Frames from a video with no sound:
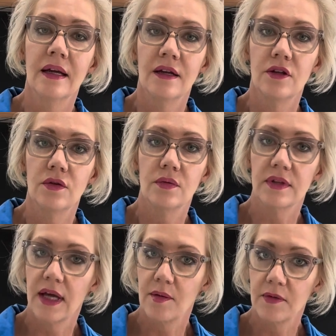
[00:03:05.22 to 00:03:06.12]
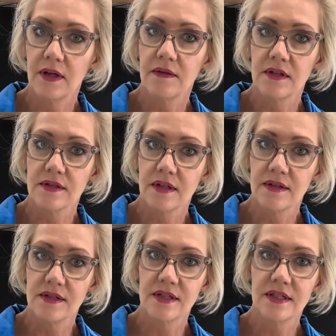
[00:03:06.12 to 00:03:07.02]
You will not get this
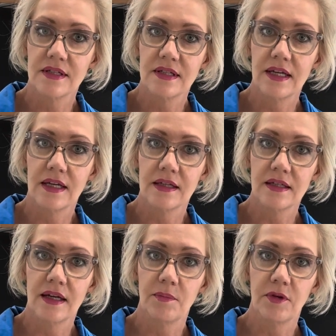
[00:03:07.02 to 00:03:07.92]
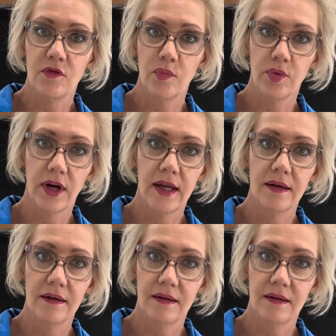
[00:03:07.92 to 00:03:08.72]
consistency in the type of bread